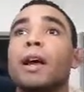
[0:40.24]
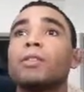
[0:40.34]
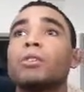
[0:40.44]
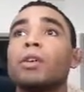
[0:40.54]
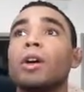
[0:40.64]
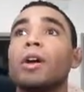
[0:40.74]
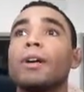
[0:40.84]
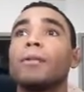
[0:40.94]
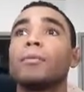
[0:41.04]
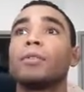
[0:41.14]
That's what I
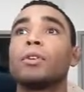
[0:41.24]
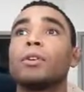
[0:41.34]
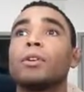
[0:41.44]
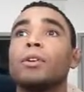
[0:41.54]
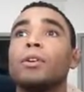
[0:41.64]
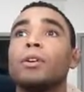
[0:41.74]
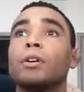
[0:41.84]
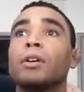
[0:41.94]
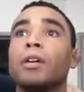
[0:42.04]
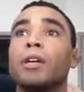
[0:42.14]
am going to do.
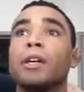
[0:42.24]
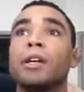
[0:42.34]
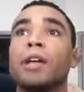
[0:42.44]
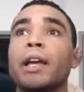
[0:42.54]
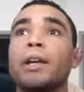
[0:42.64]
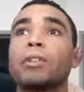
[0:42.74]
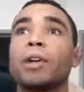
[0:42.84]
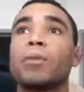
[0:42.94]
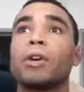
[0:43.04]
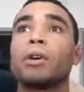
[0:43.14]
It was
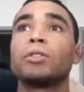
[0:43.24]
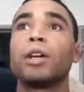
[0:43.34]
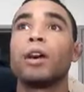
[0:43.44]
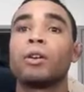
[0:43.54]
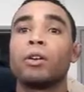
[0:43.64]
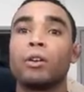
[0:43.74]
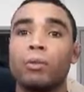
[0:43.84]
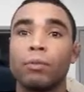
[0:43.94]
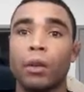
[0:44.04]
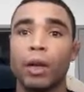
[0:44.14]
like when Jose
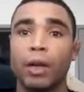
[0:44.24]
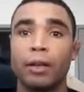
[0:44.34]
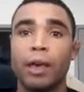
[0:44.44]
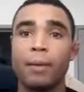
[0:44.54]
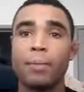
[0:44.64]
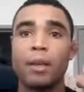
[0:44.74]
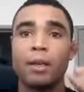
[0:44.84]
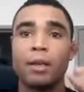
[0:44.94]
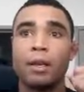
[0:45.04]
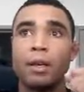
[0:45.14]
Aldo came in